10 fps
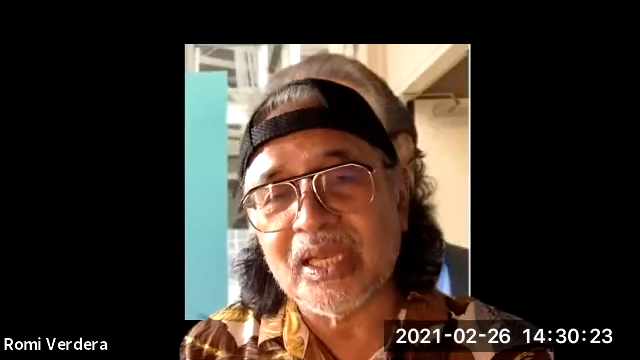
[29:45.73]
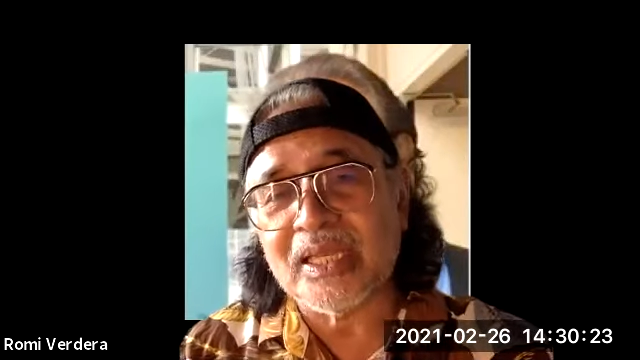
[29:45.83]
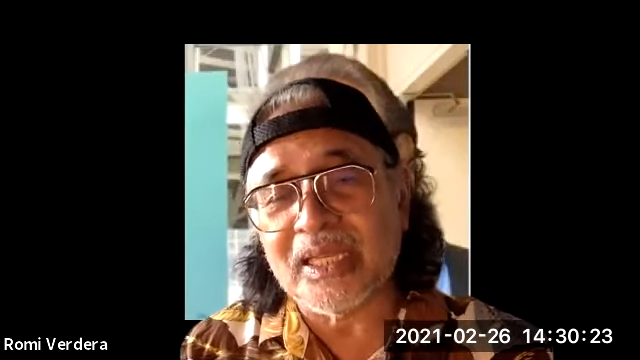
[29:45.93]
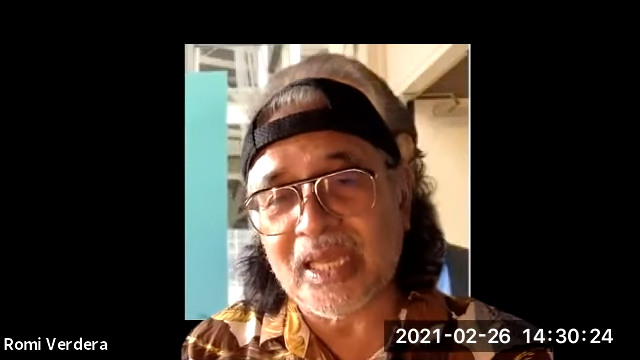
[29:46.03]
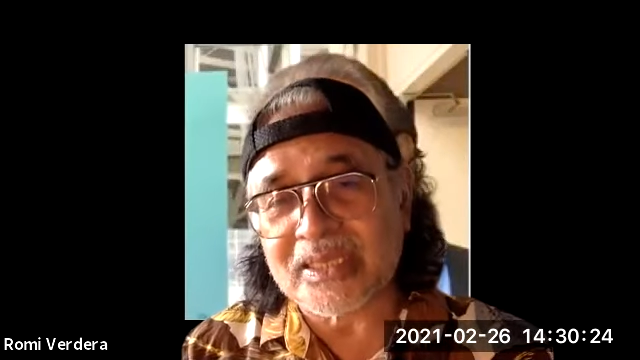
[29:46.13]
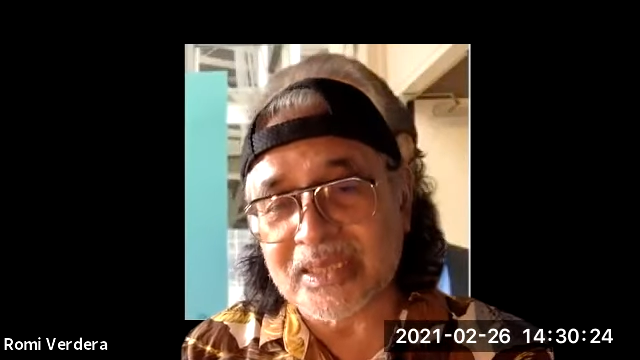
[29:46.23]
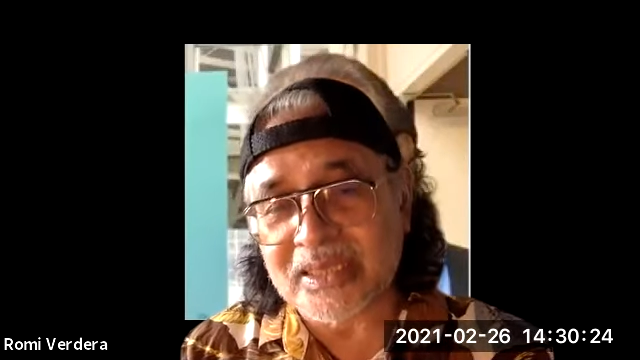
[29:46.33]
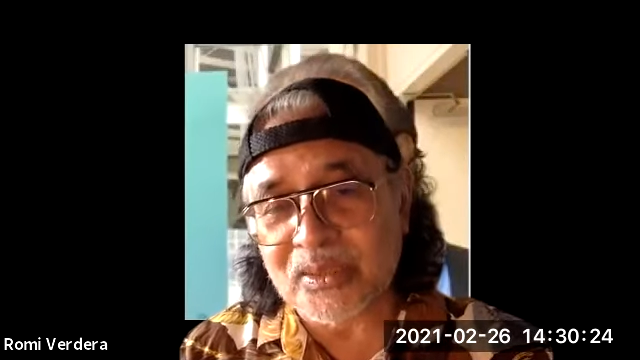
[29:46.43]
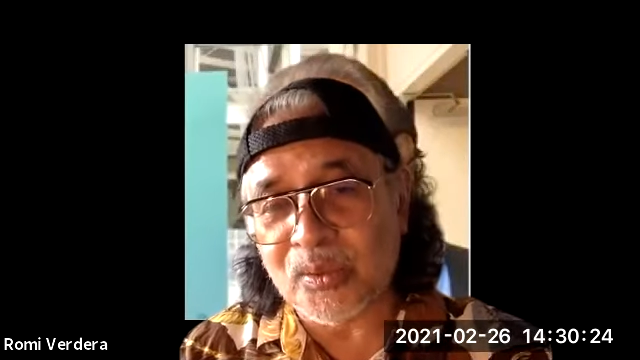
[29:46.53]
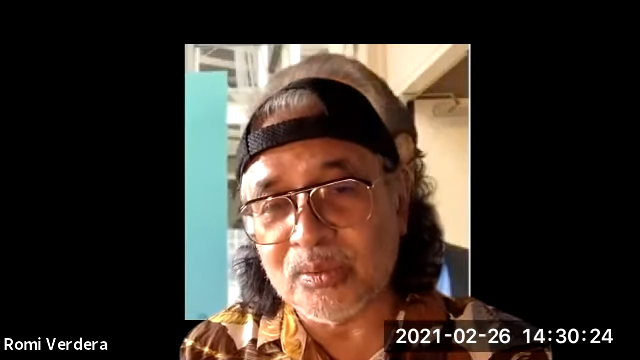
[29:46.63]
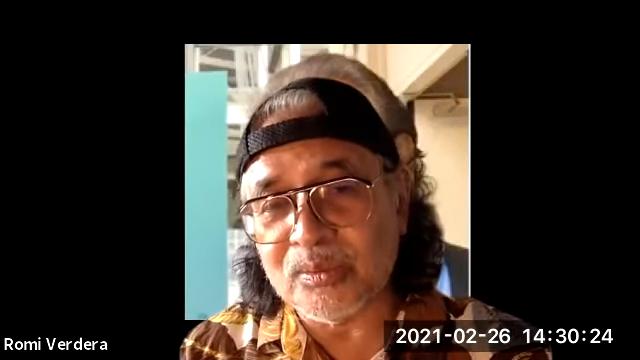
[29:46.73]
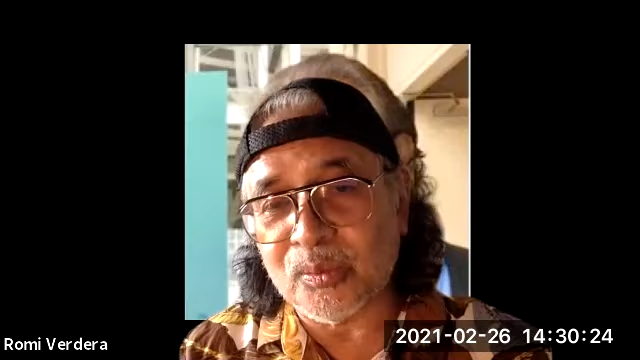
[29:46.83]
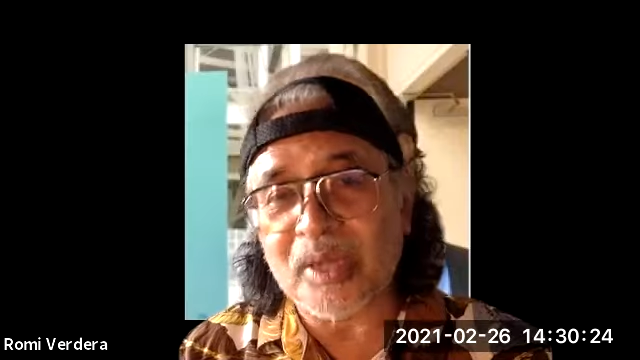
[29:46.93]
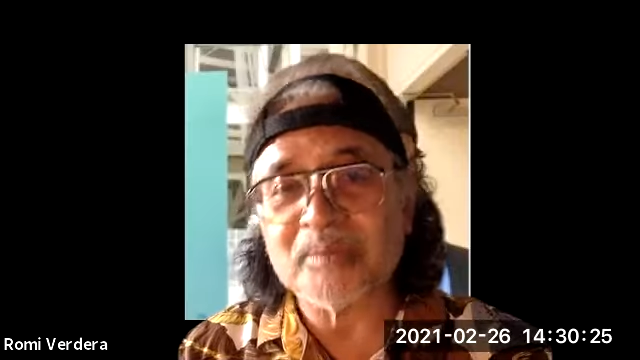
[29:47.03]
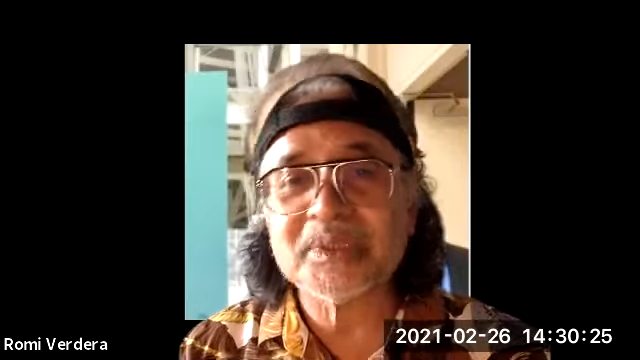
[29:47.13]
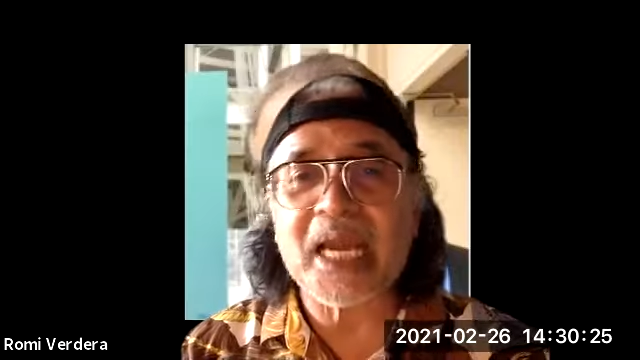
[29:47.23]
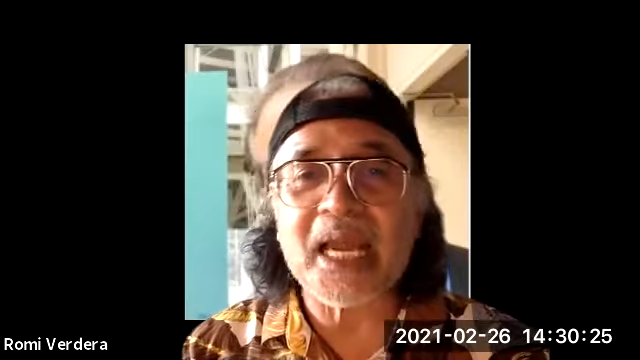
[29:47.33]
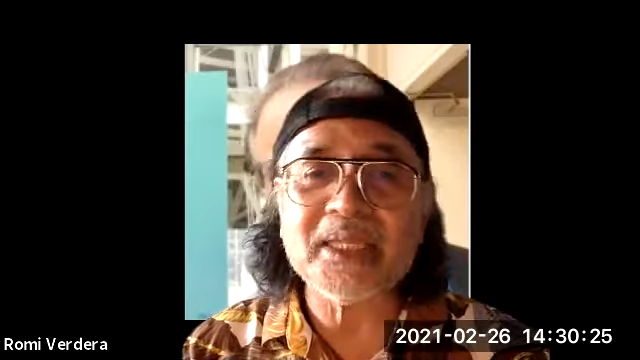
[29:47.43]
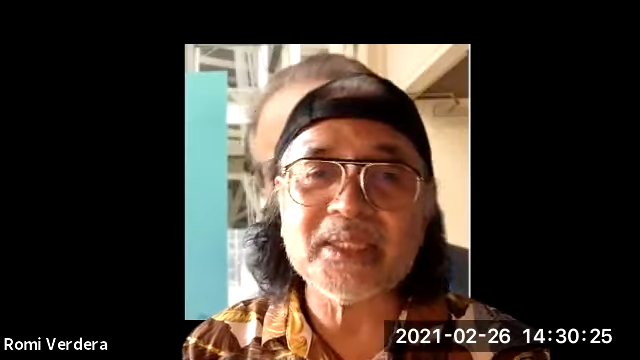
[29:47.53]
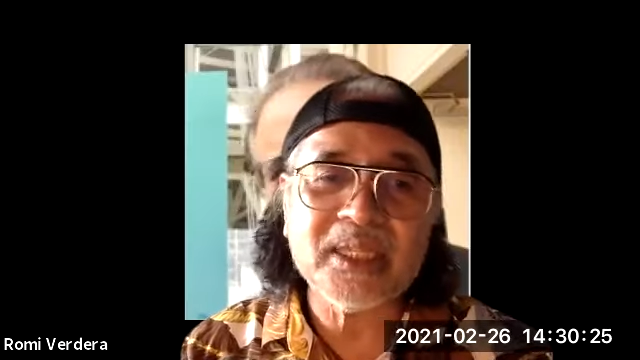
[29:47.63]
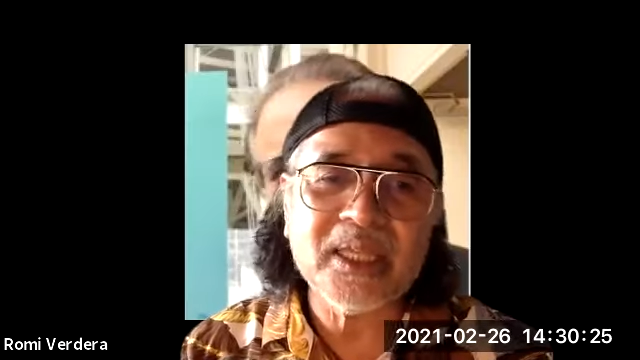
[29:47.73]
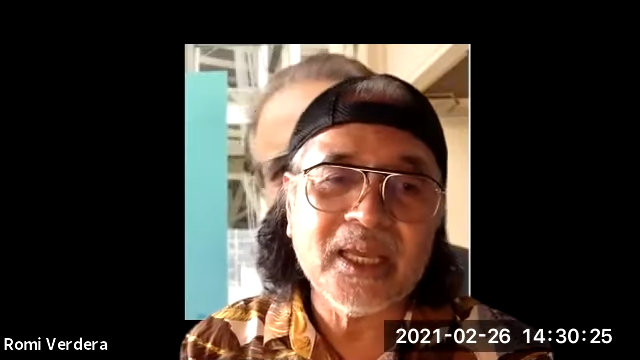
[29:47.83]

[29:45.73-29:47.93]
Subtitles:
he has his own website